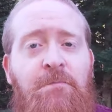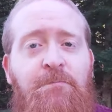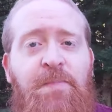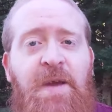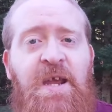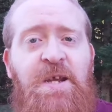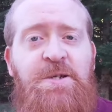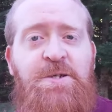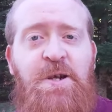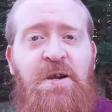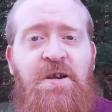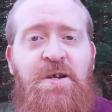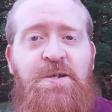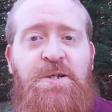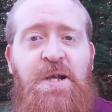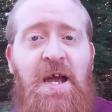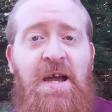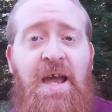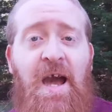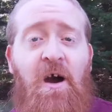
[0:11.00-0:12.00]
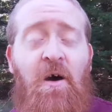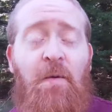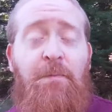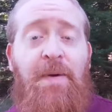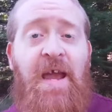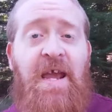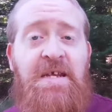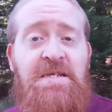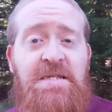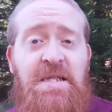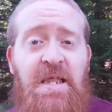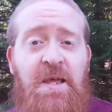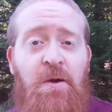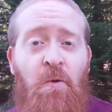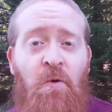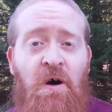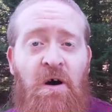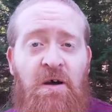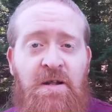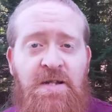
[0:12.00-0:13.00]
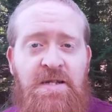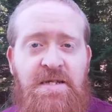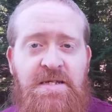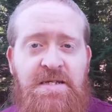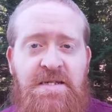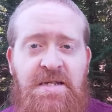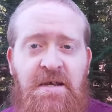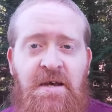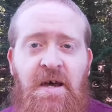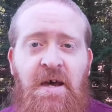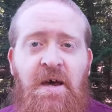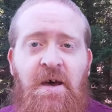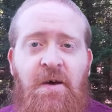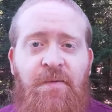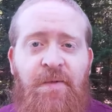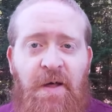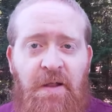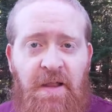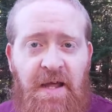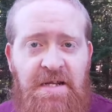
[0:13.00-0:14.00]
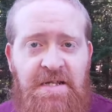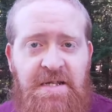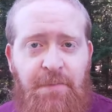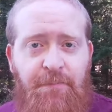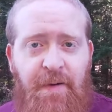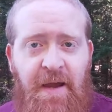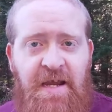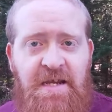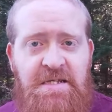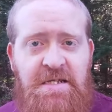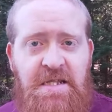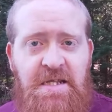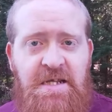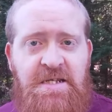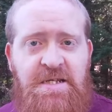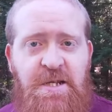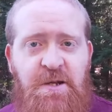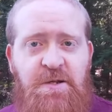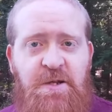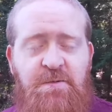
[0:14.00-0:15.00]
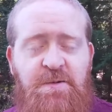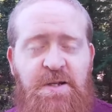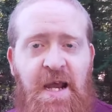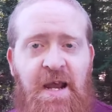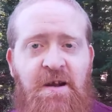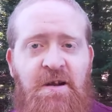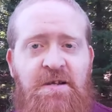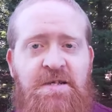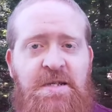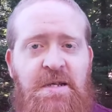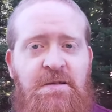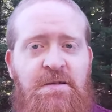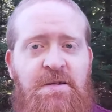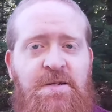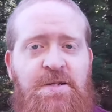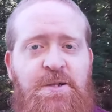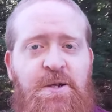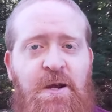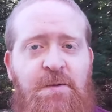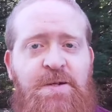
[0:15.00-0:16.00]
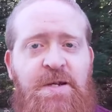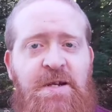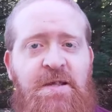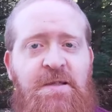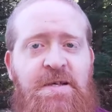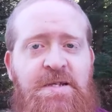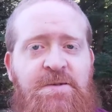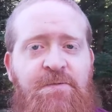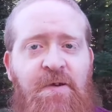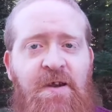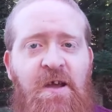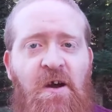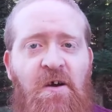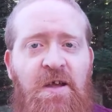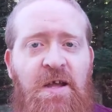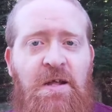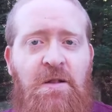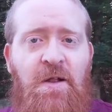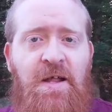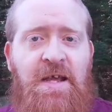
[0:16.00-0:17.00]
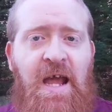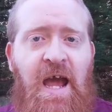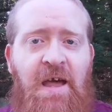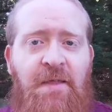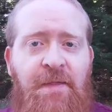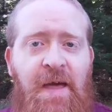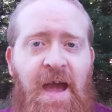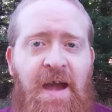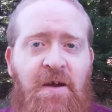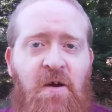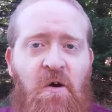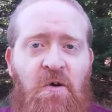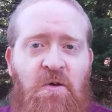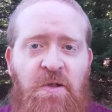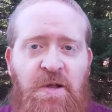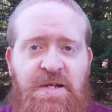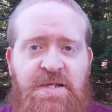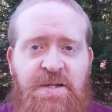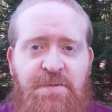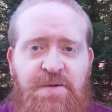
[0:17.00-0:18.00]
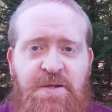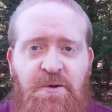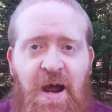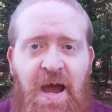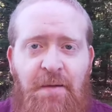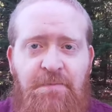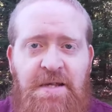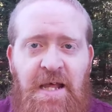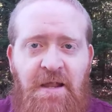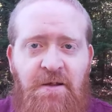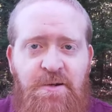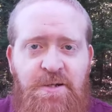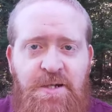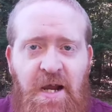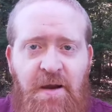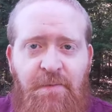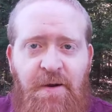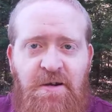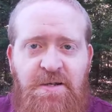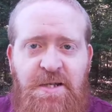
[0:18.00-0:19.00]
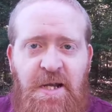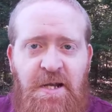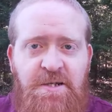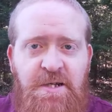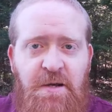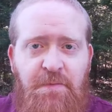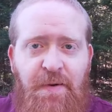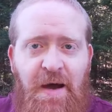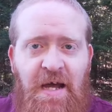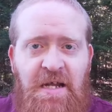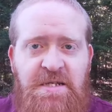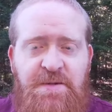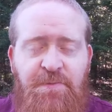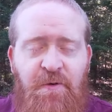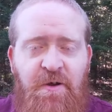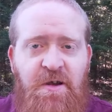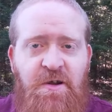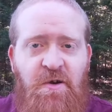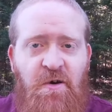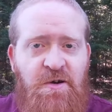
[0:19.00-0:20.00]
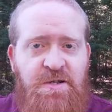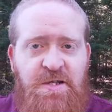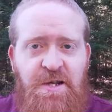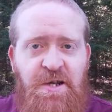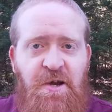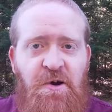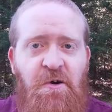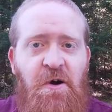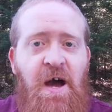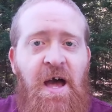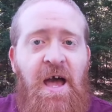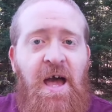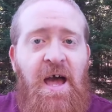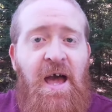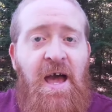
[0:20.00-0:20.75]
Be sure to check out Paisley Woods. The link to Paisley's YouTube channel is in the description of this video. You click on that, go click subscribe, tell her JBear sent you a possible, you know what to do.